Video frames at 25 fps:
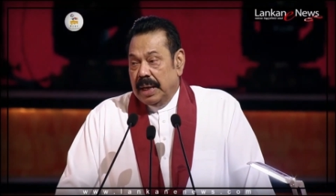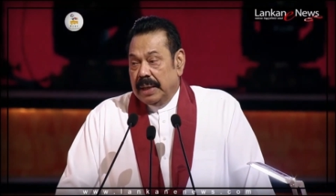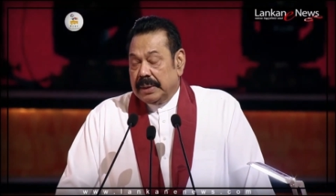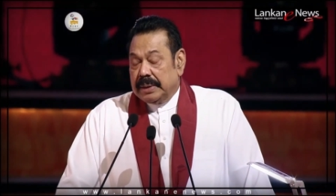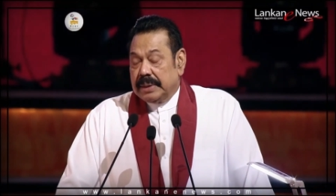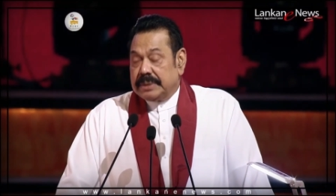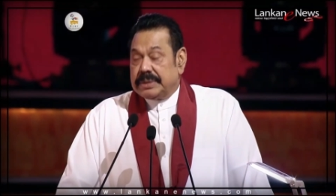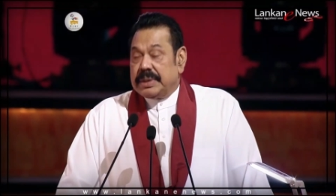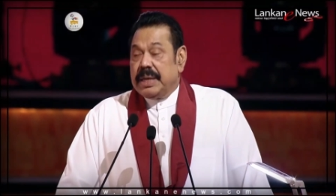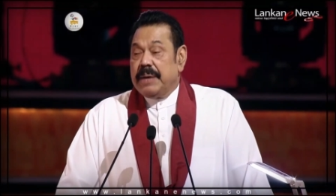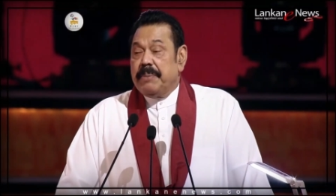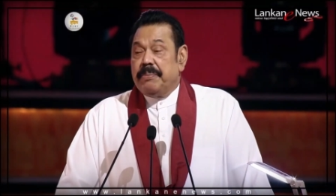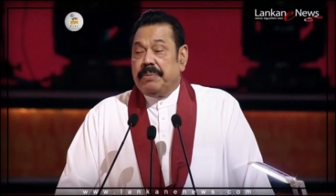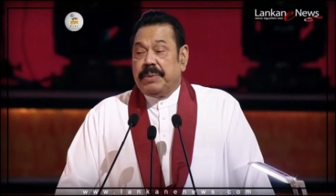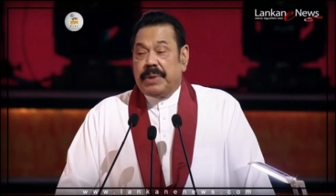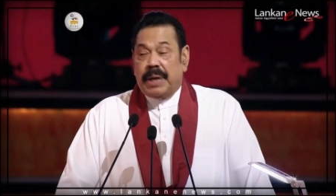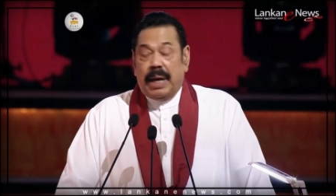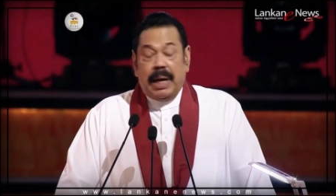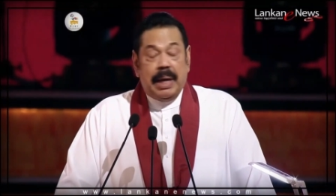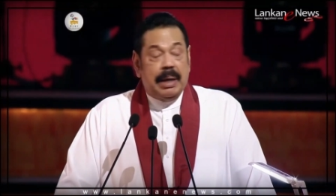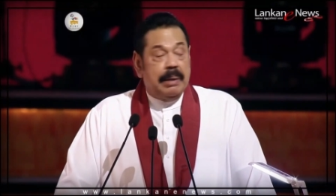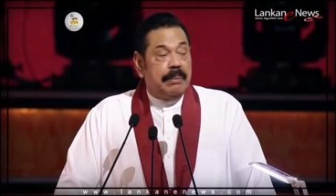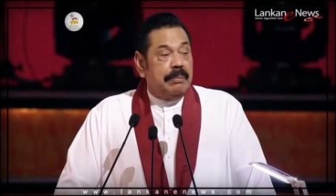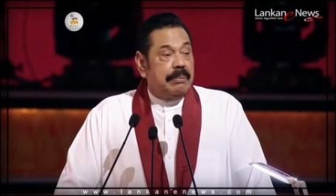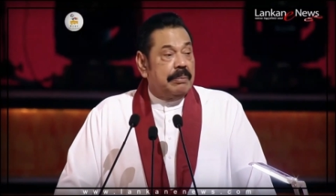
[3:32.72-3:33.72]
At the same
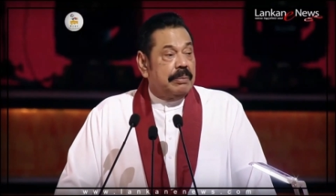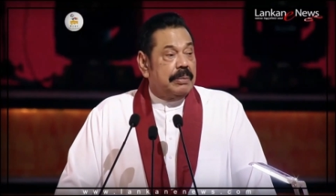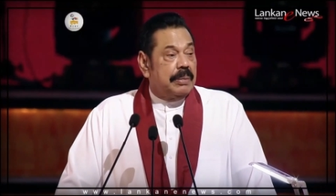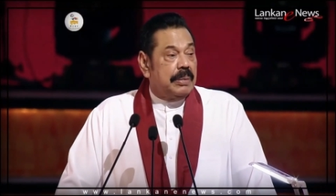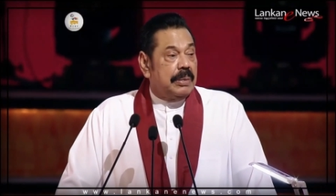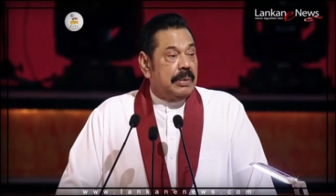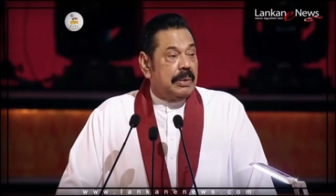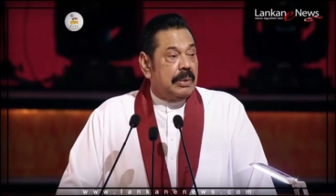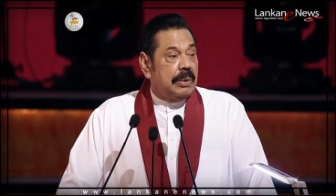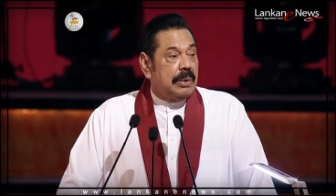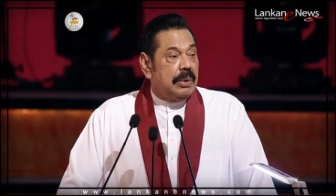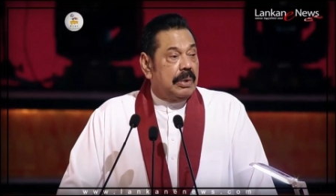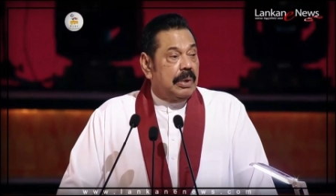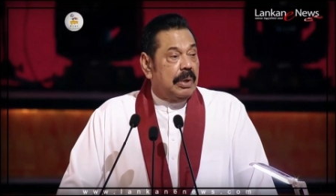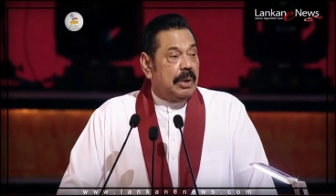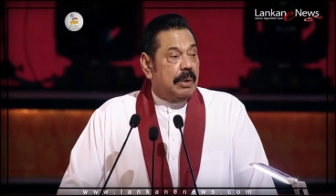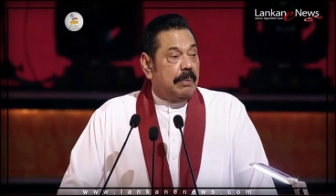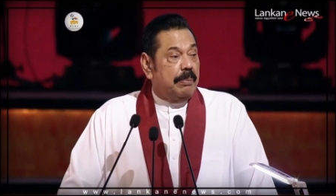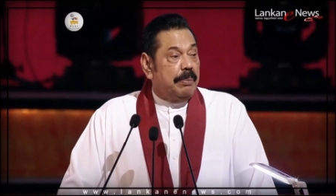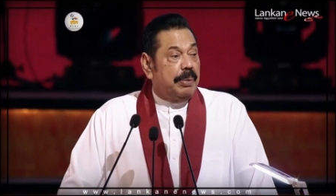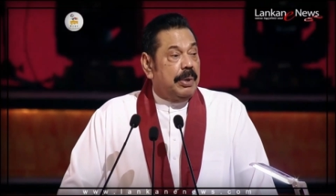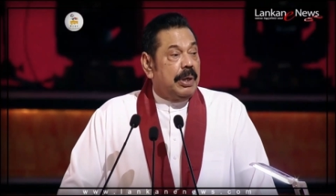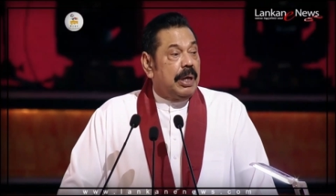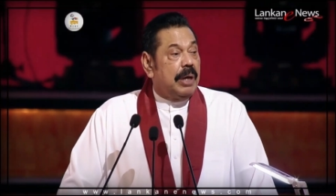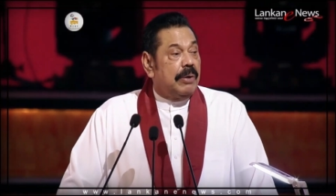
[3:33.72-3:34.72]
time, a
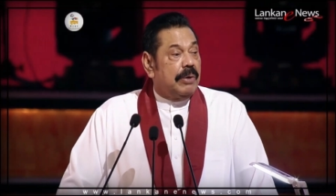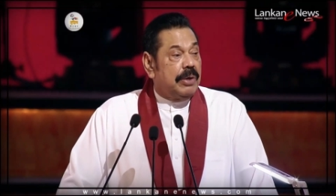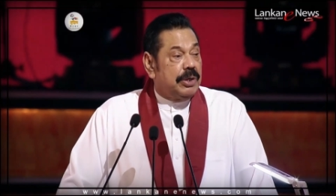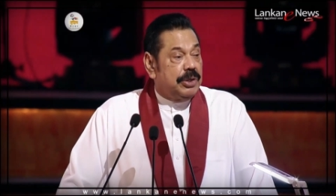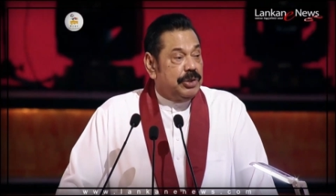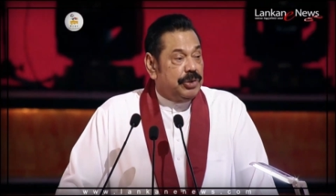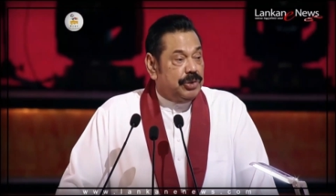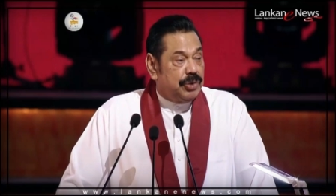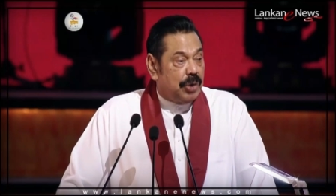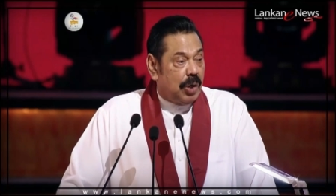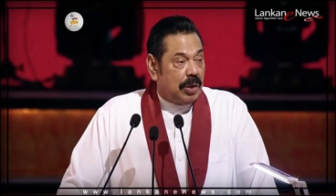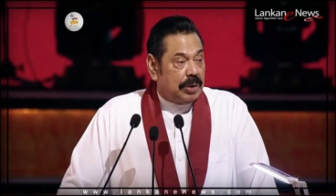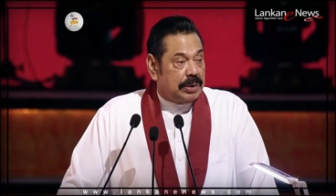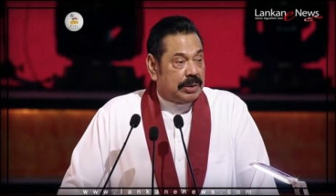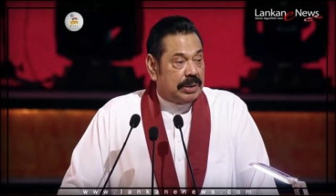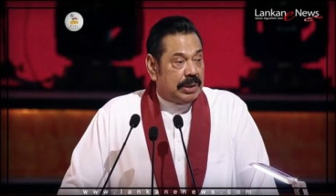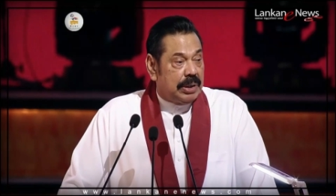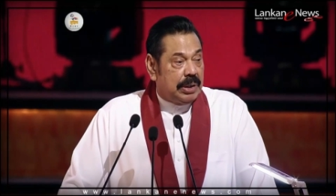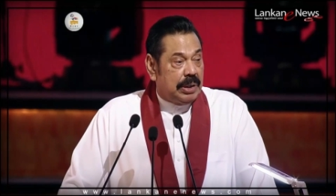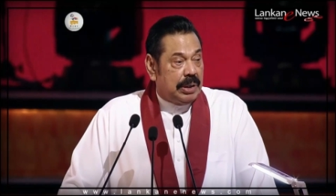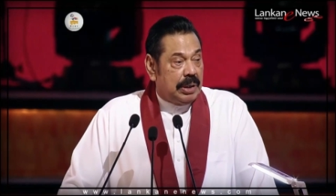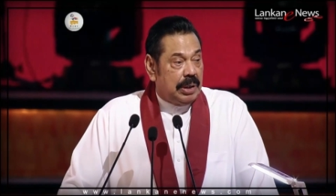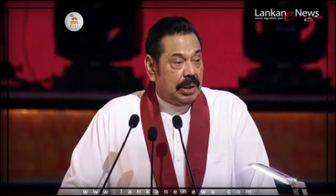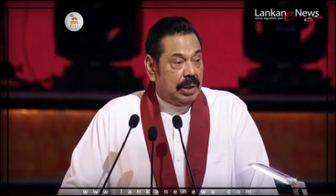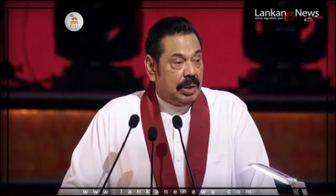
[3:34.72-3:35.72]
beloved
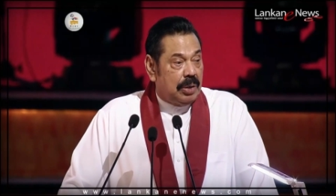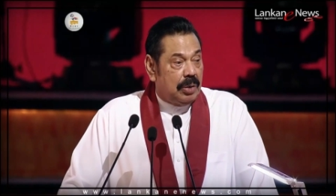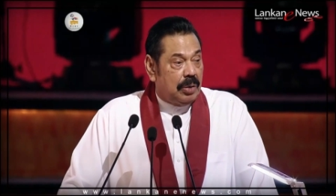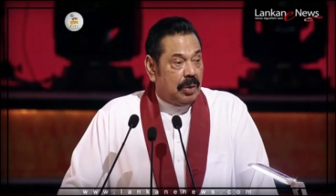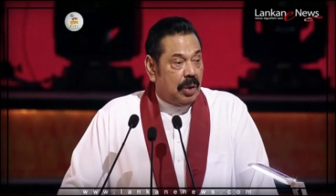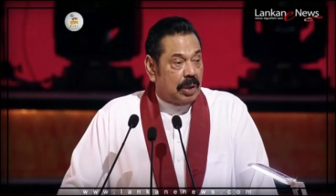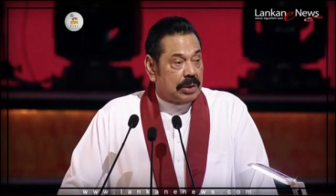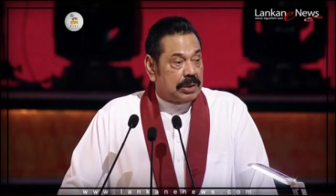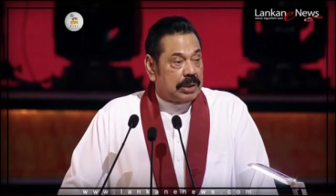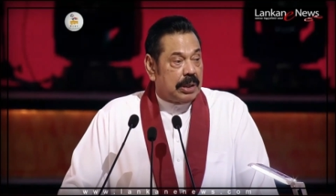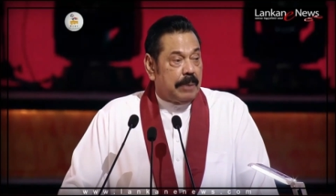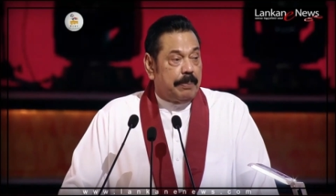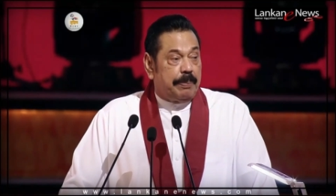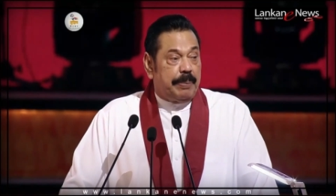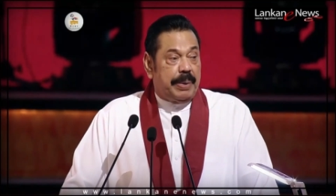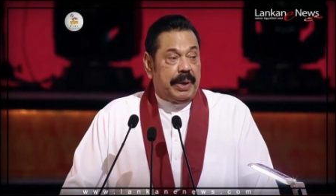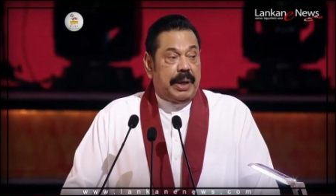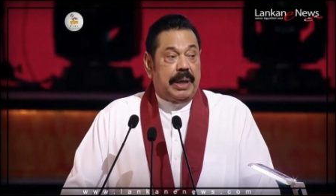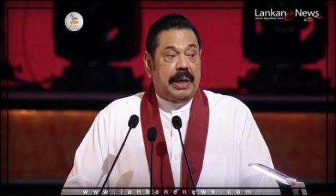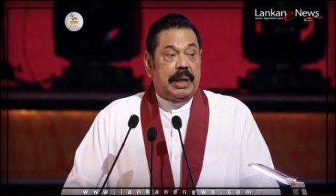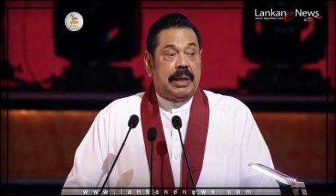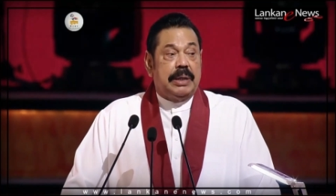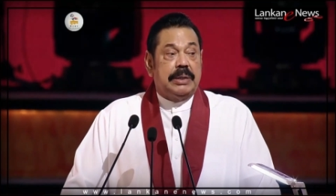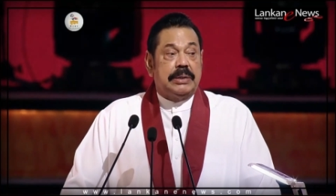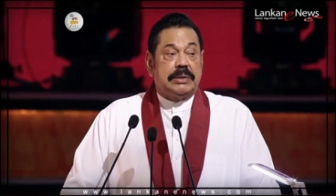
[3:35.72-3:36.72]
daughter lost her
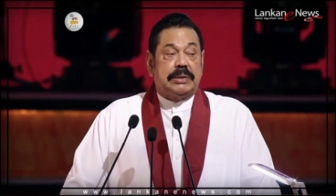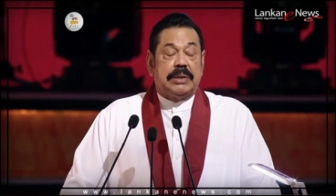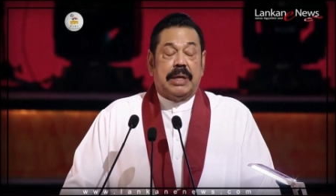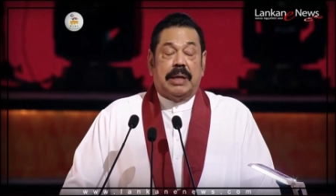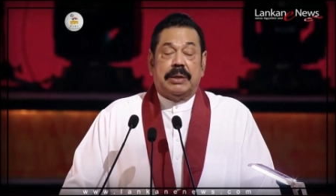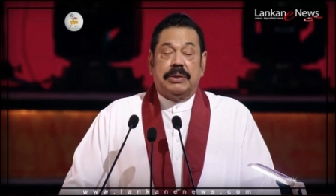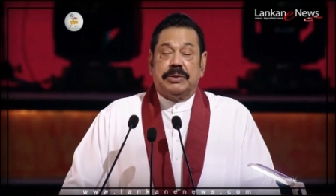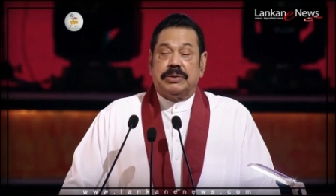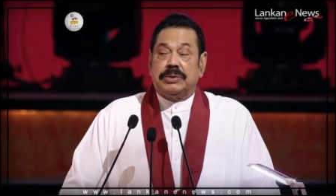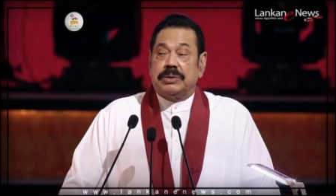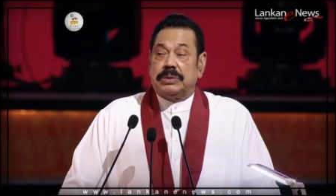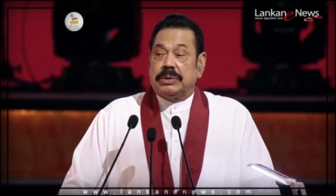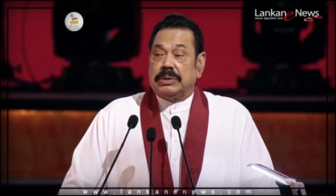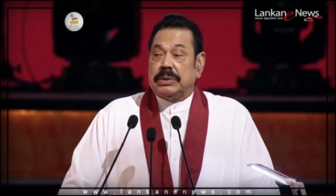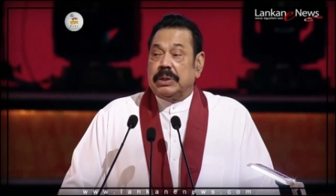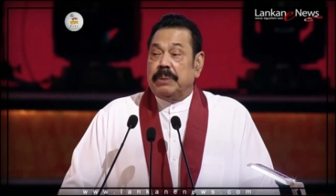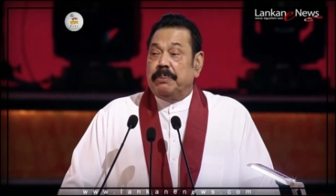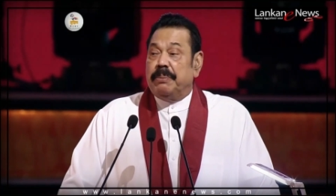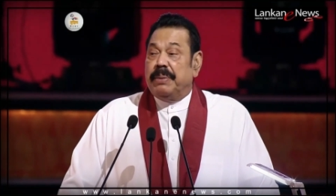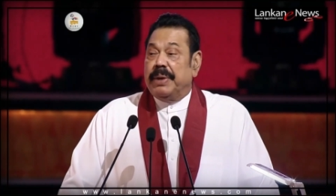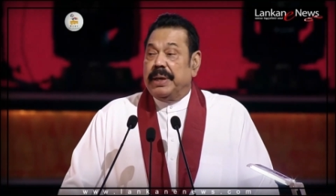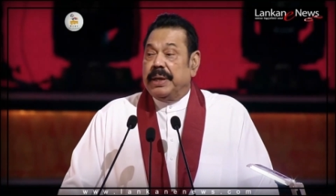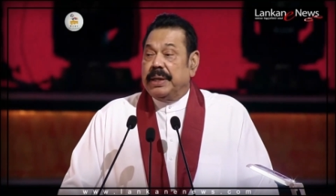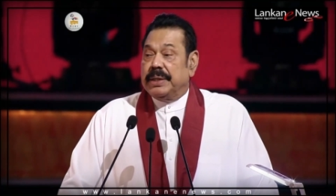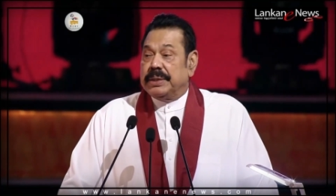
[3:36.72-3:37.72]
parents and
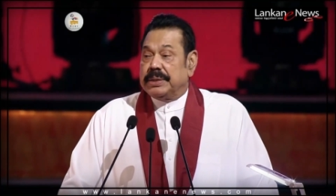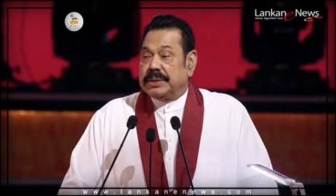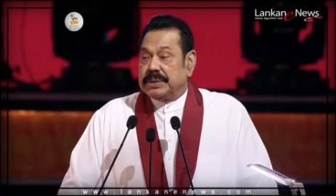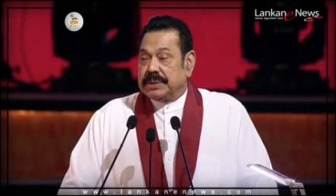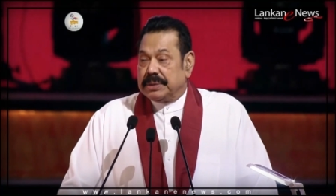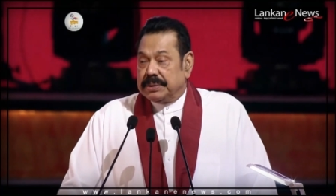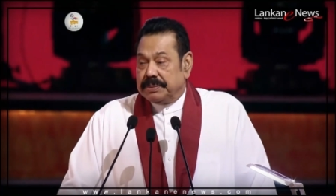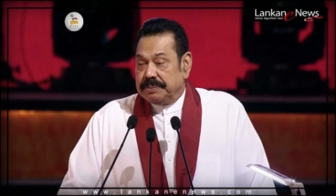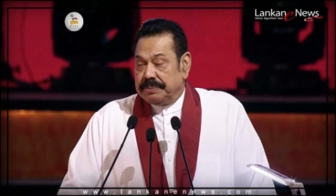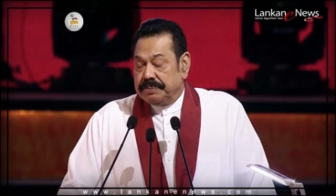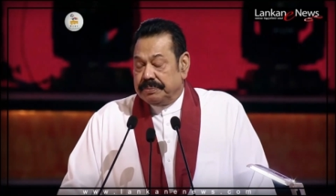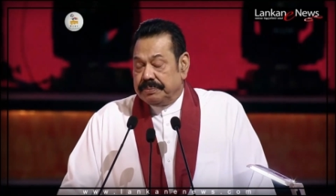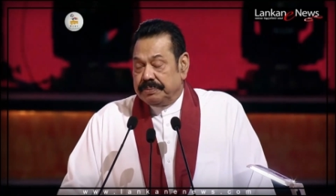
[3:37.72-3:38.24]
siblings.